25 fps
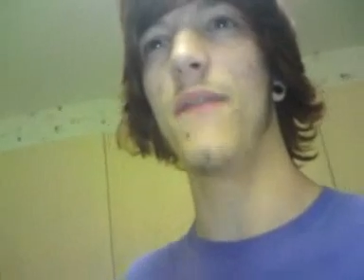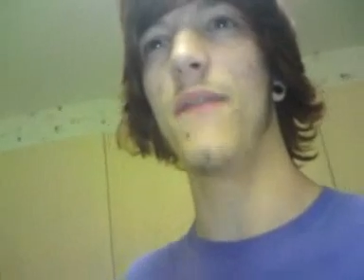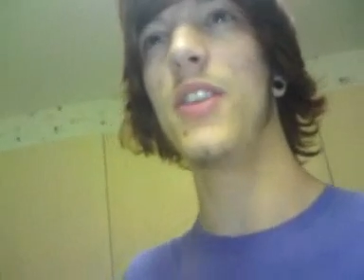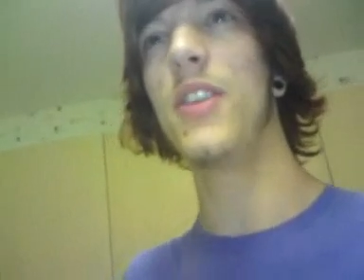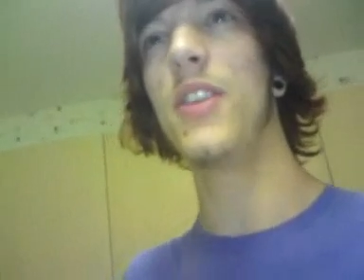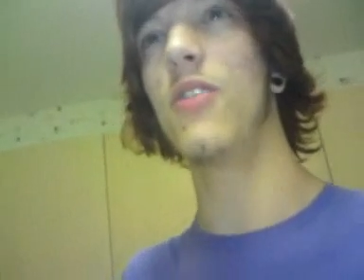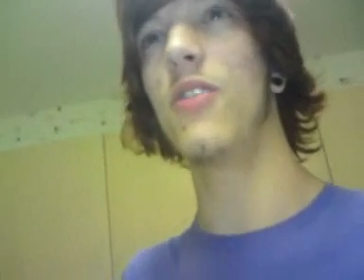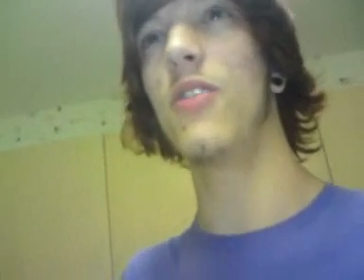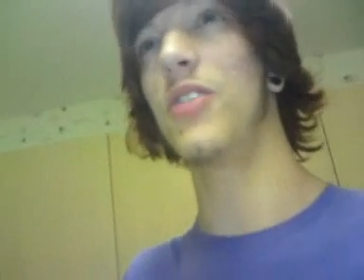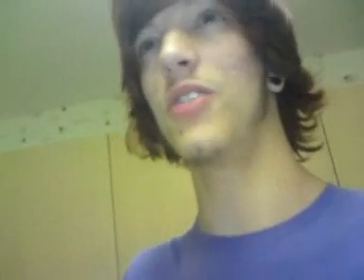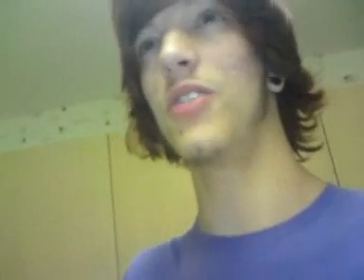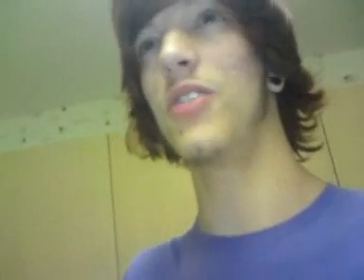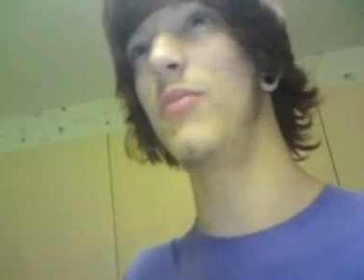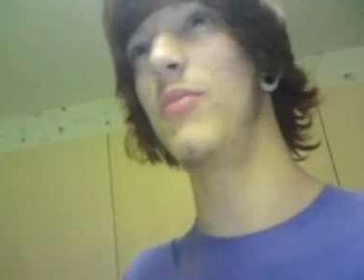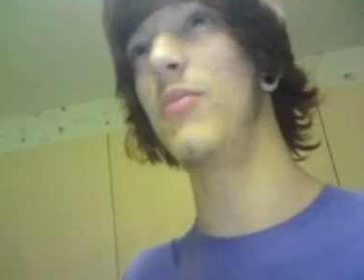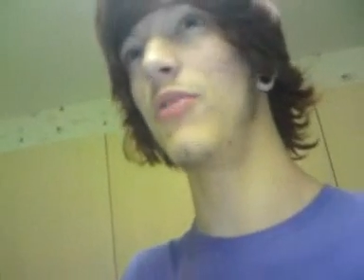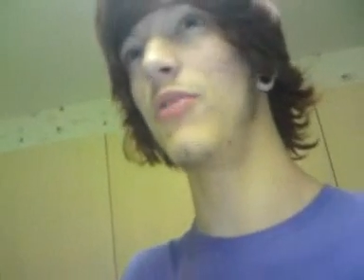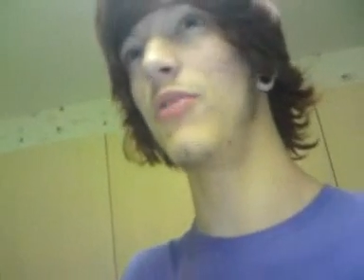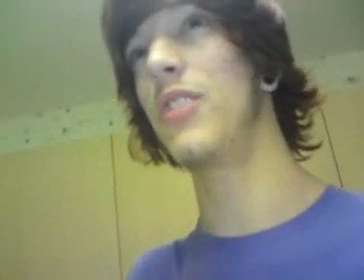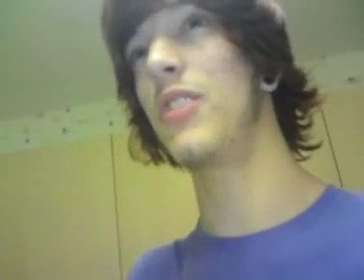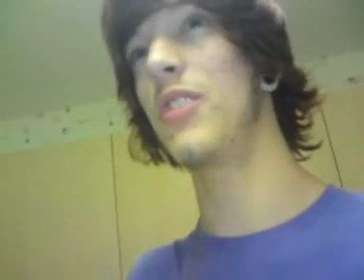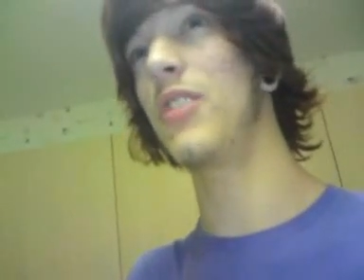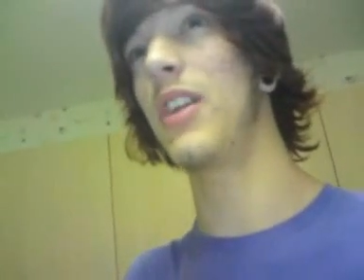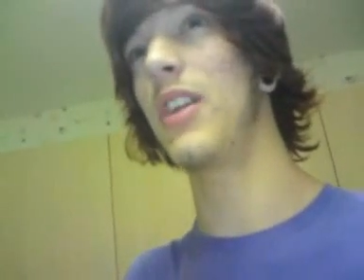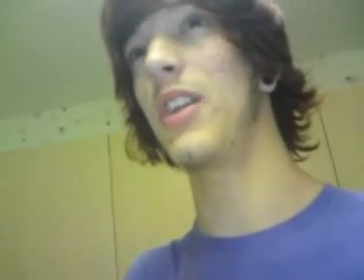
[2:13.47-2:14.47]
videos he
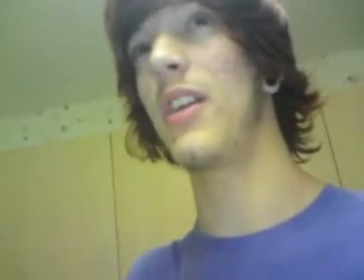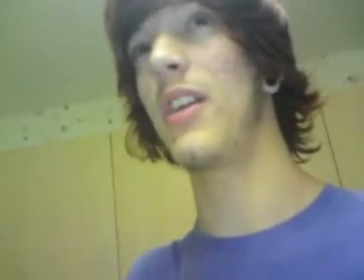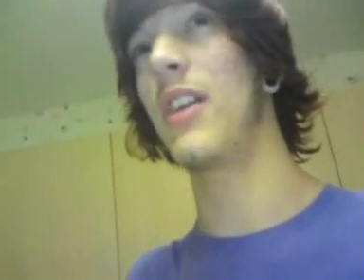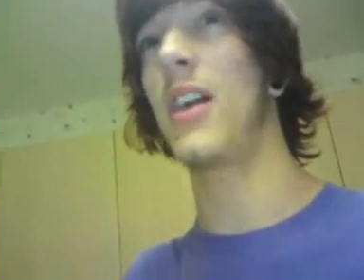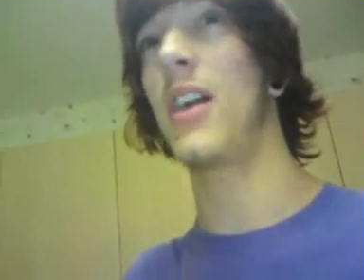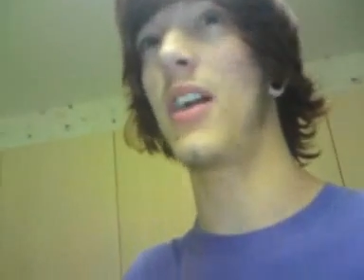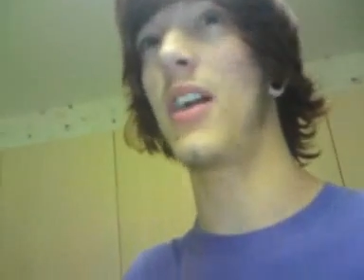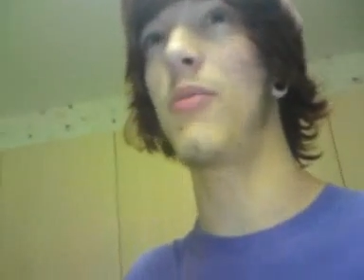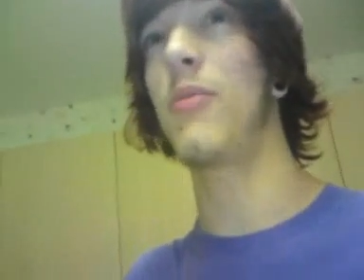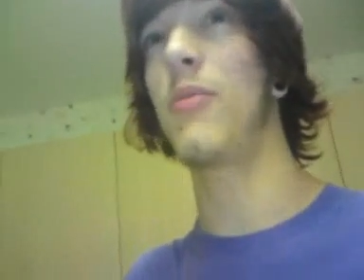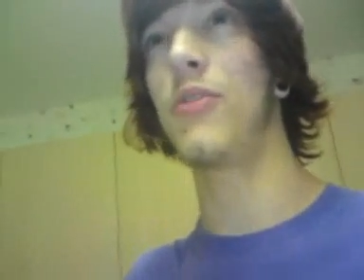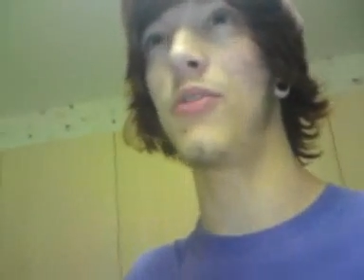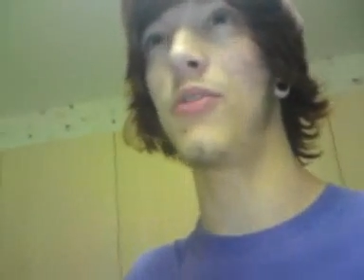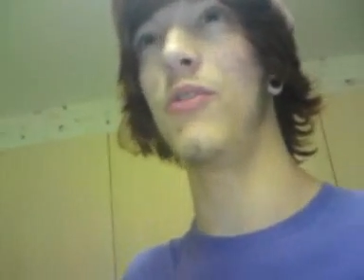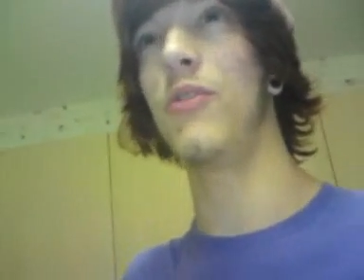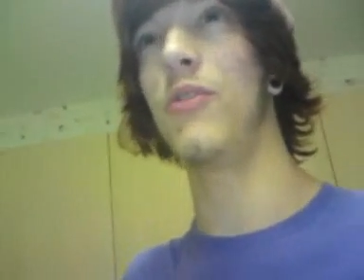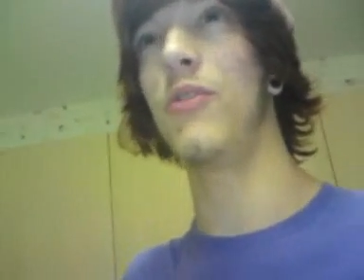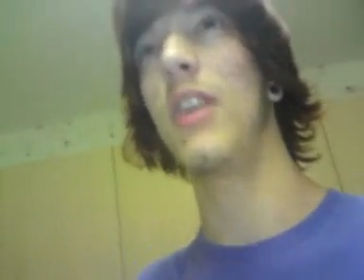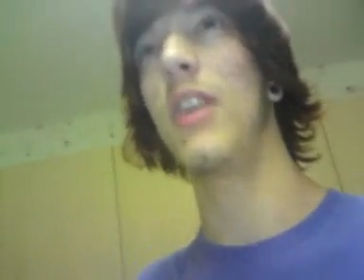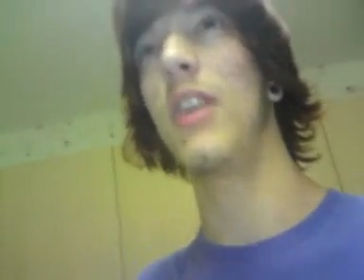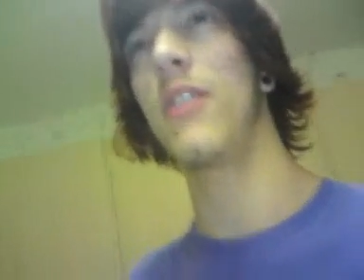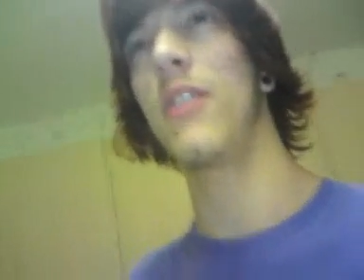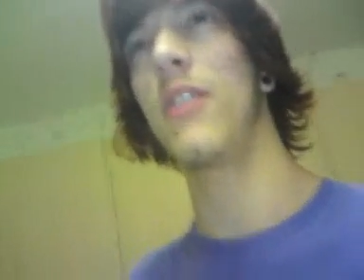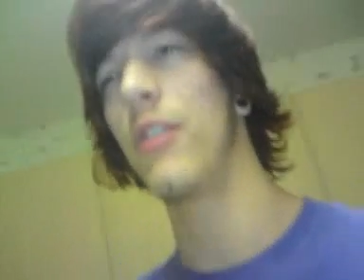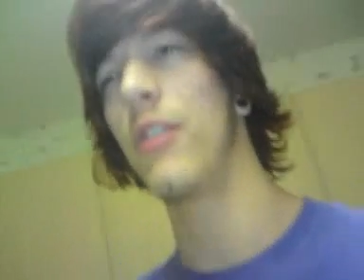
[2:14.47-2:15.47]
puts together are put
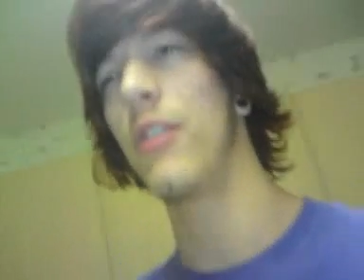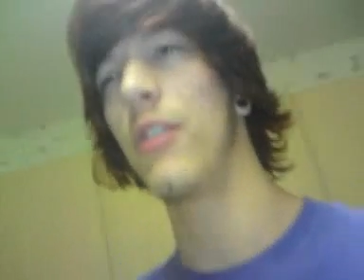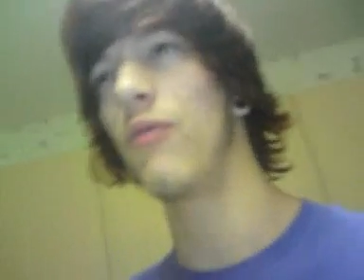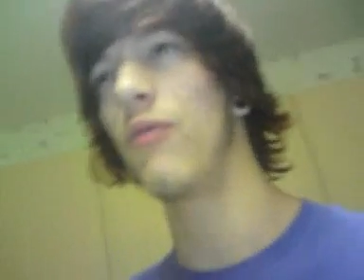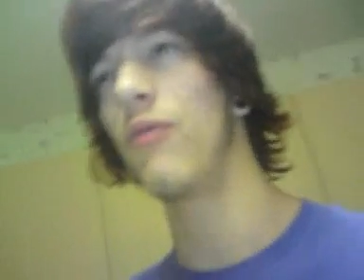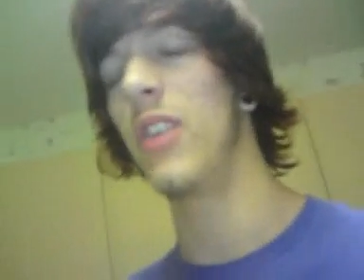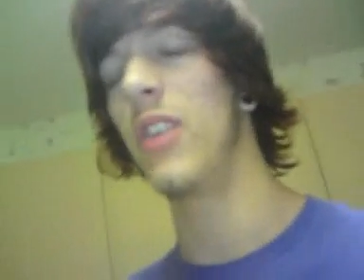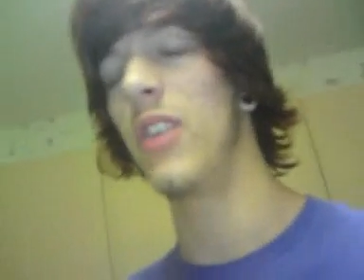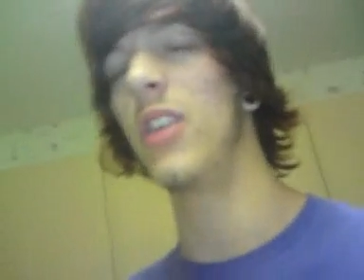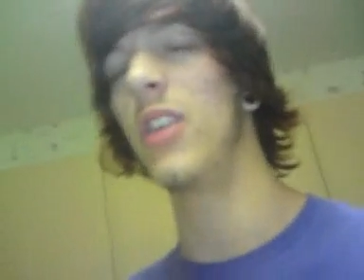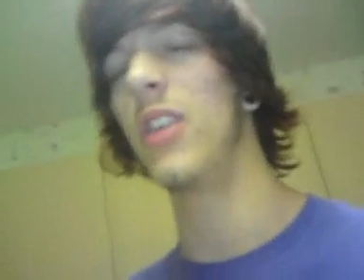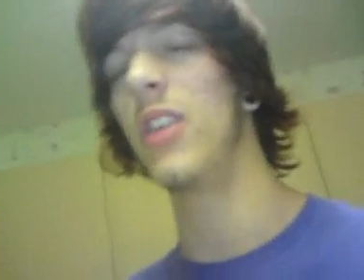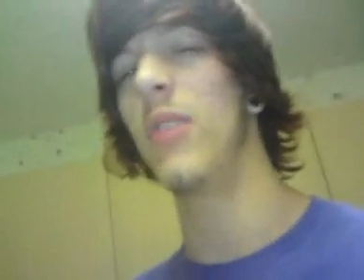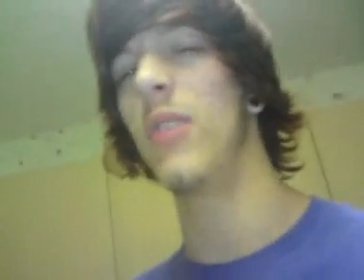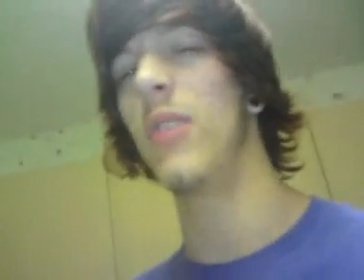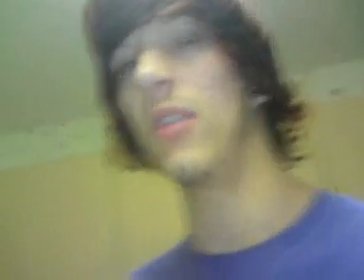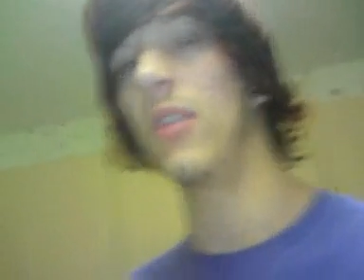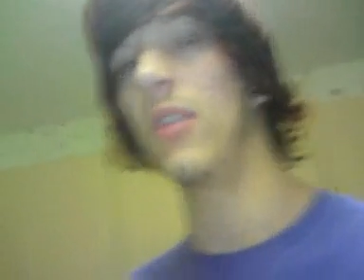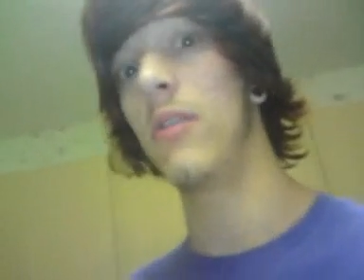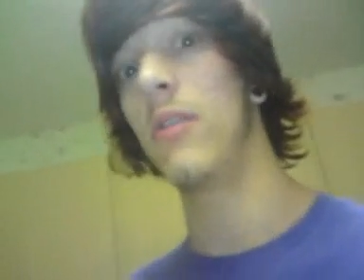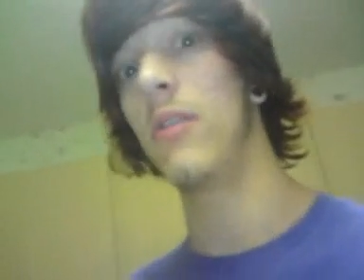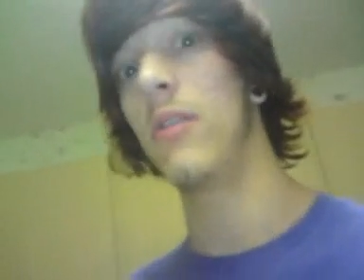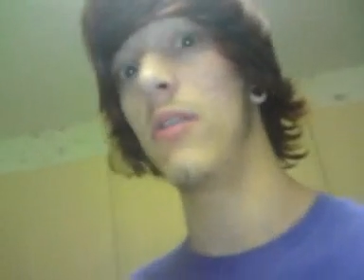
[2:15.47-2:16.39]
together really well.